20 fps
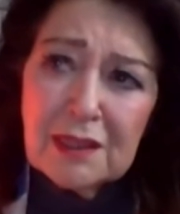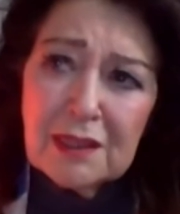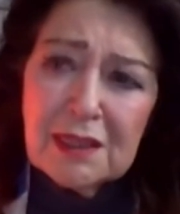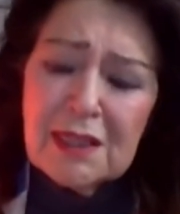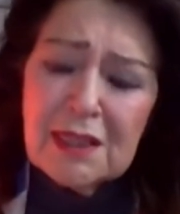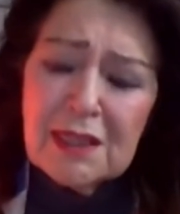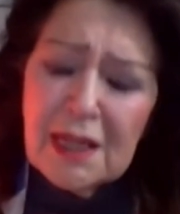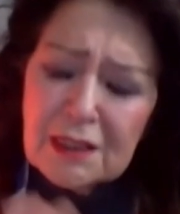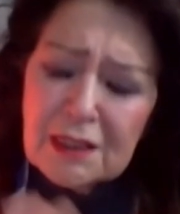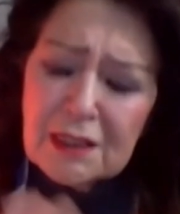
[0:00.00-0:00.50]

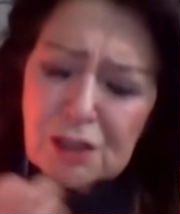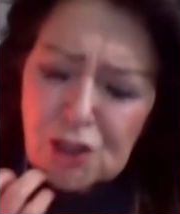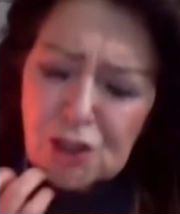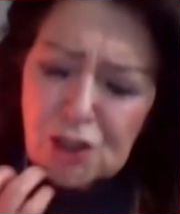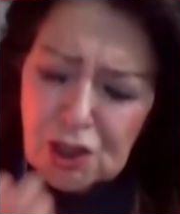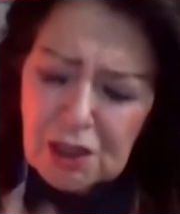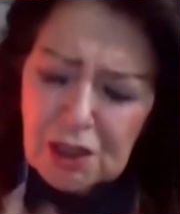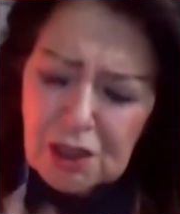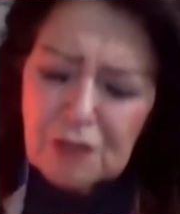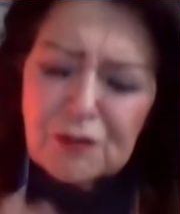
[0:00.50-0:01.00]
He had
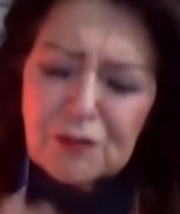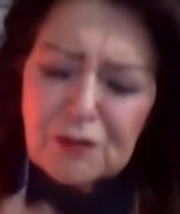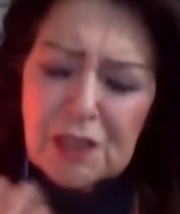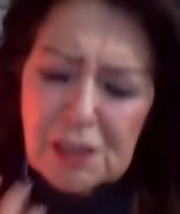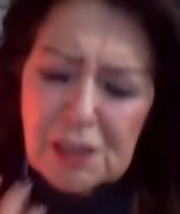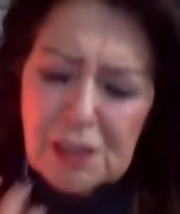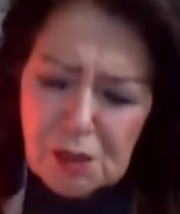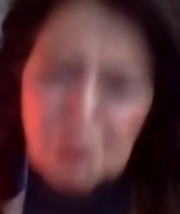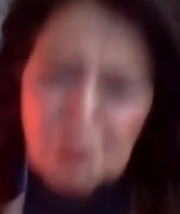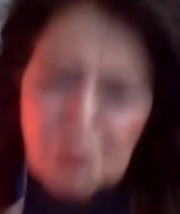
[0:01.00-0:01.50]
achieved
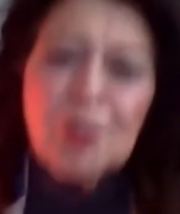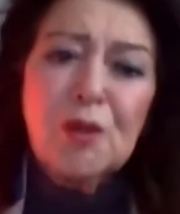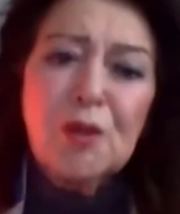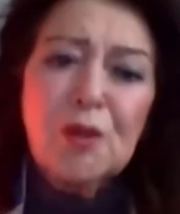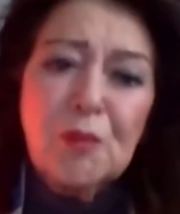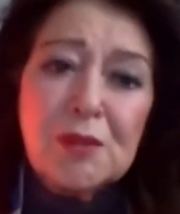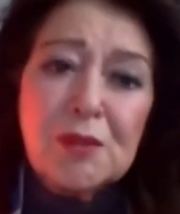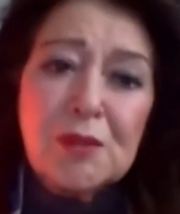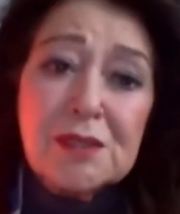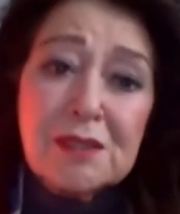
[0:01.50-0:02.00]
his
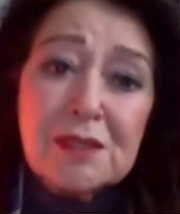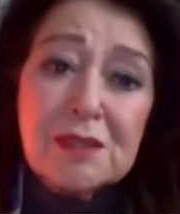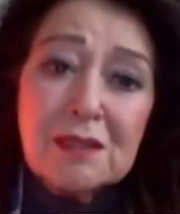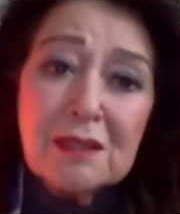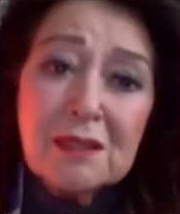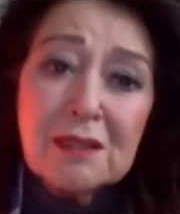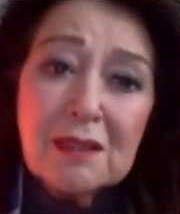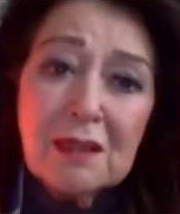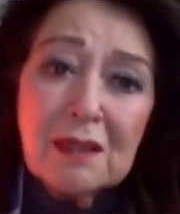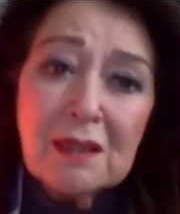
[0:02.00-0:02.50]
purpose,
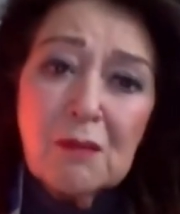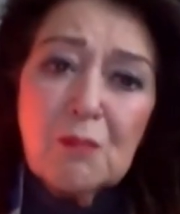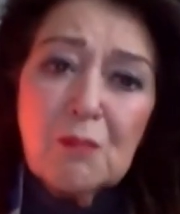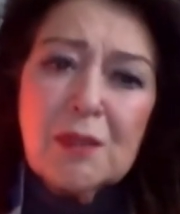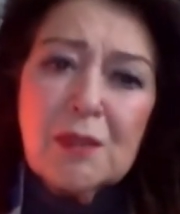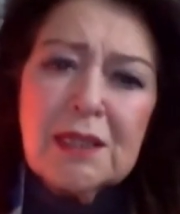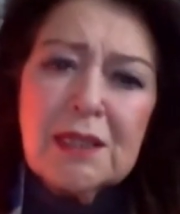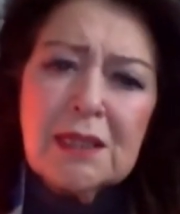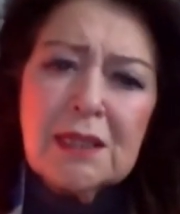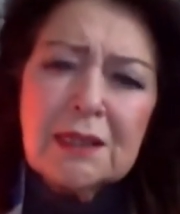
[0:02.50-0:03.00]

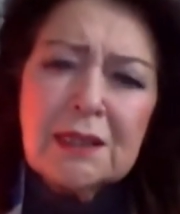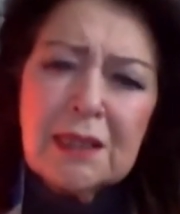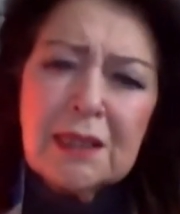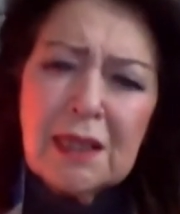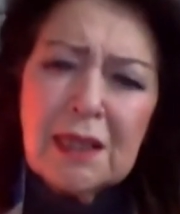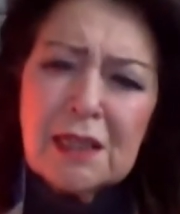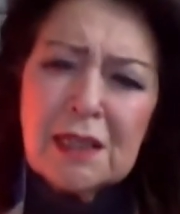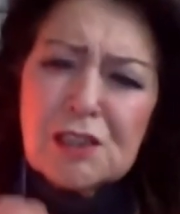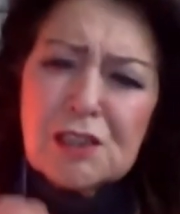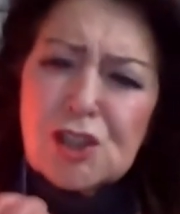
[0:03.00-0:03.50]
but he
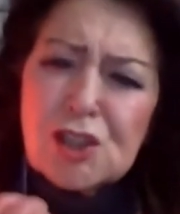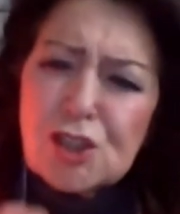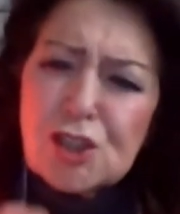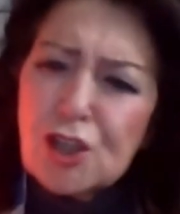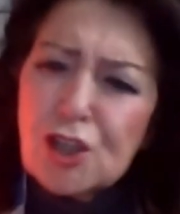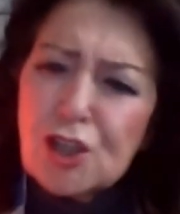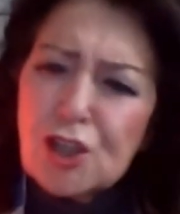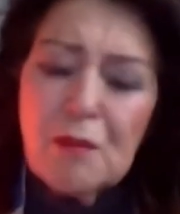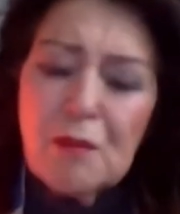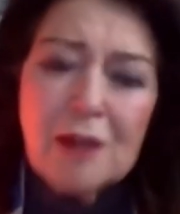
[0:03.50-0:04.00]
cared
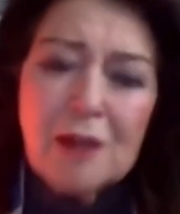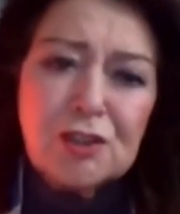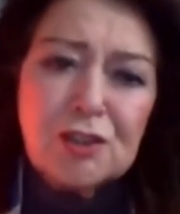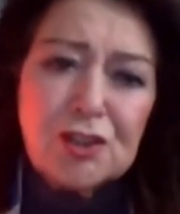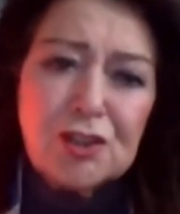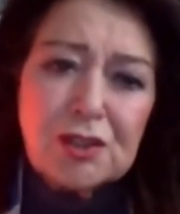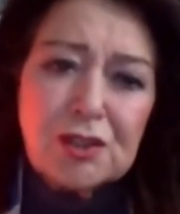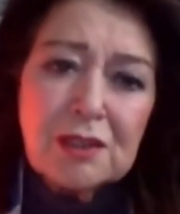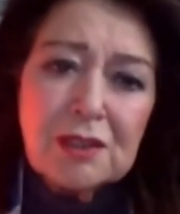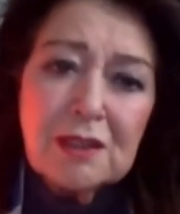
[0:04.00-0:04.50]
so
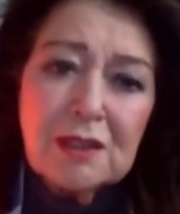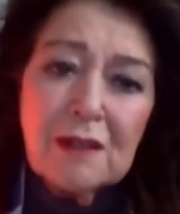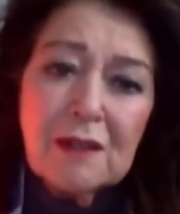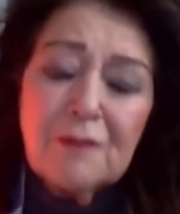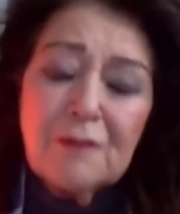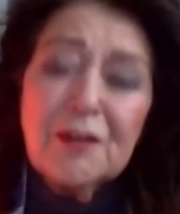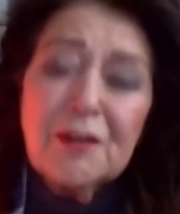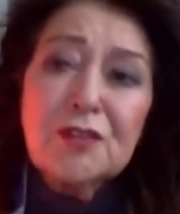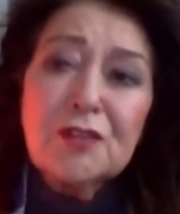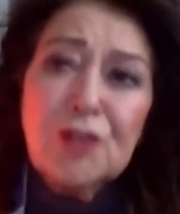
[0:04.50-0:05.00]
much
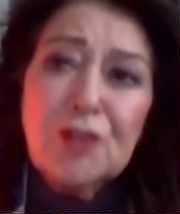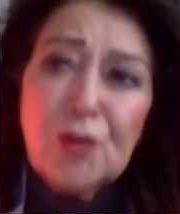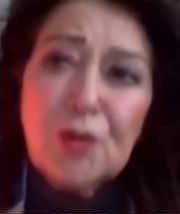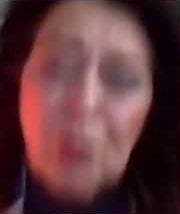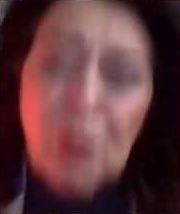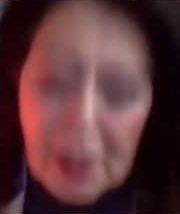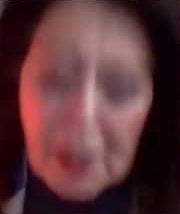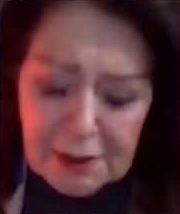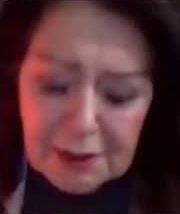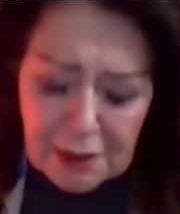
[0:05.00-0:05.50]
that the
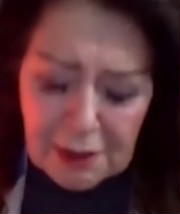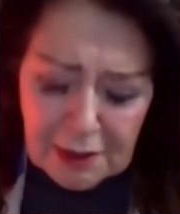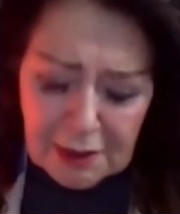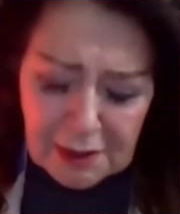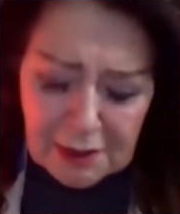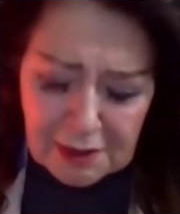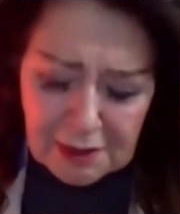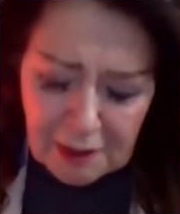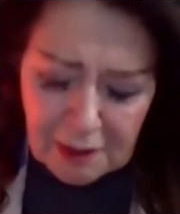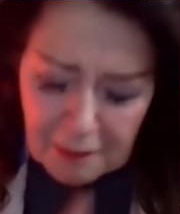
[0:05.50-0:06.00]
right
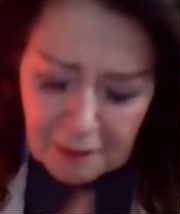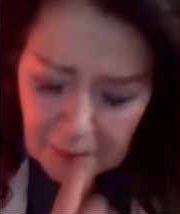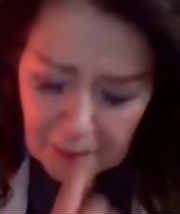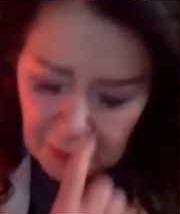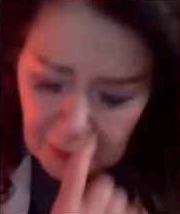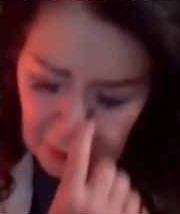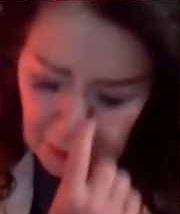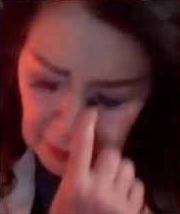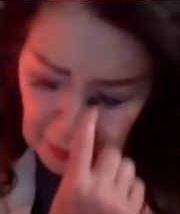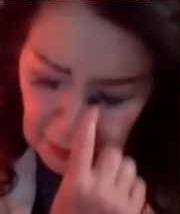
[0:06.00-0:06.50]
leader
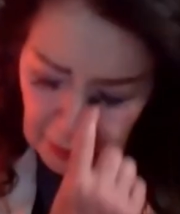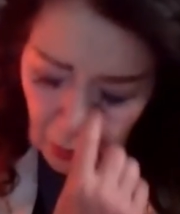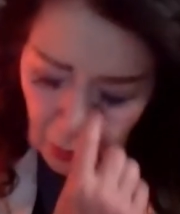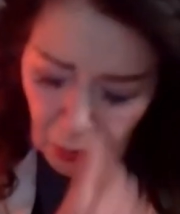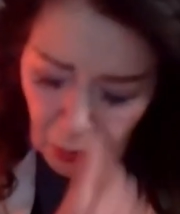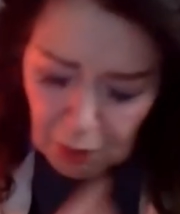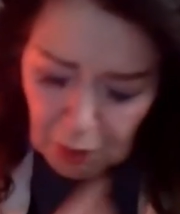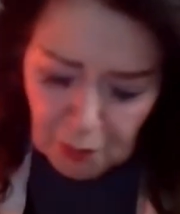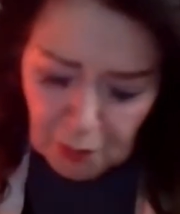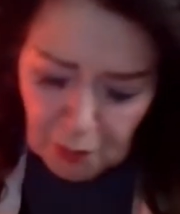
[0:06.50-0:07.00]

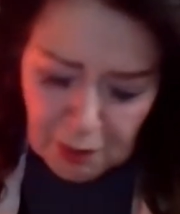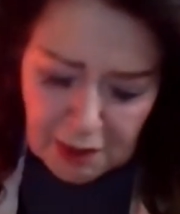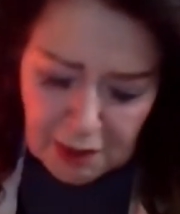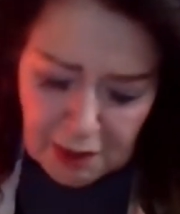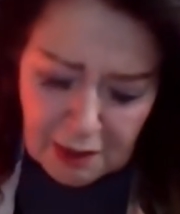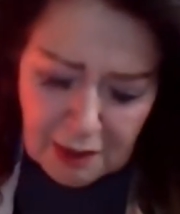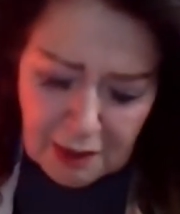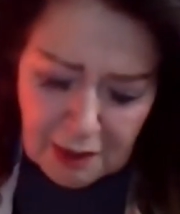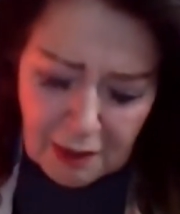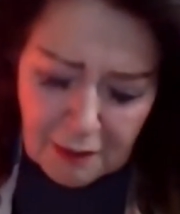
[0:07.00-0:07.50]
would
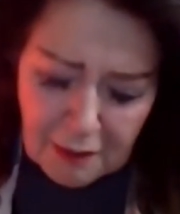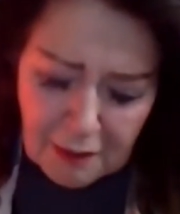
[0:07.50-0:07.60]
be